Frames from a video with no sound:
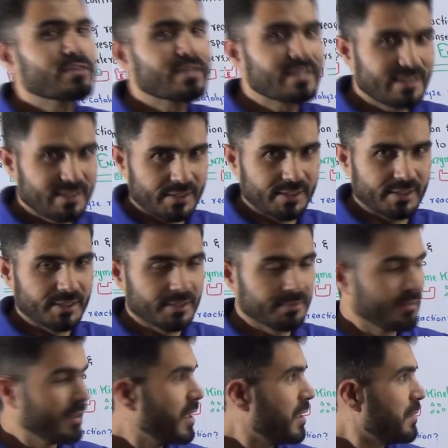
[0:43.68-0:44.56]
study
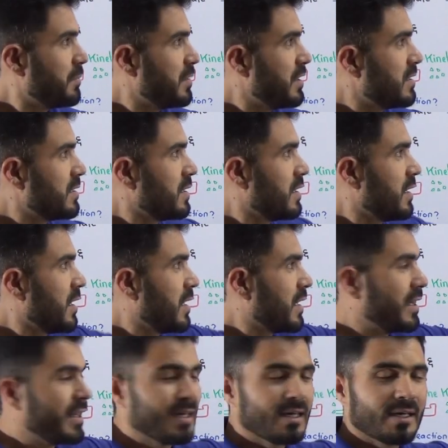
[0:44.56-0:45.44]

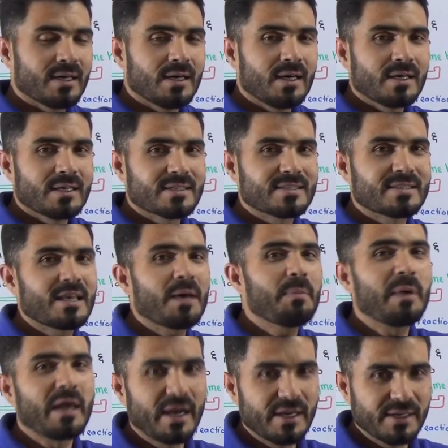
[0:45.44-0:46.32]
the
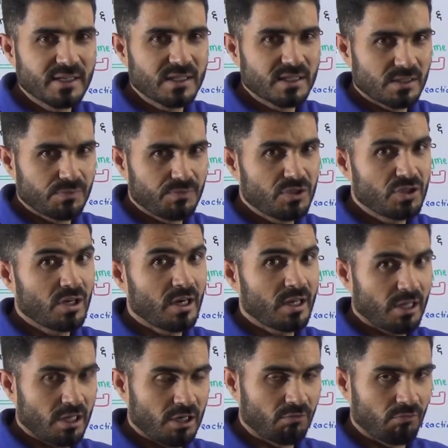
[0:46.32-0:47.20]
subheadings which
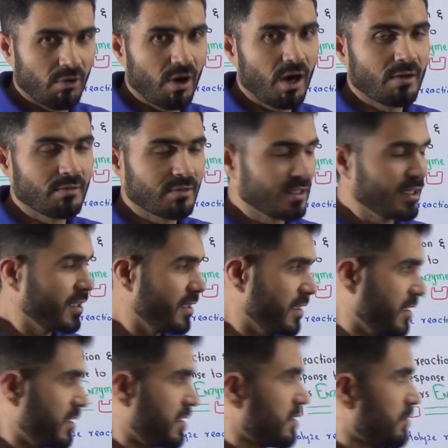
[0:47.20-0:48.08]
are involved
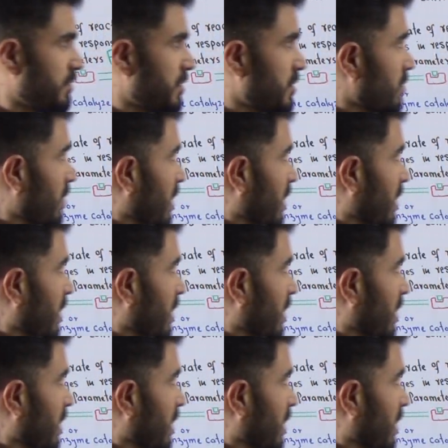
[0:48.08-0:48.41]
in this video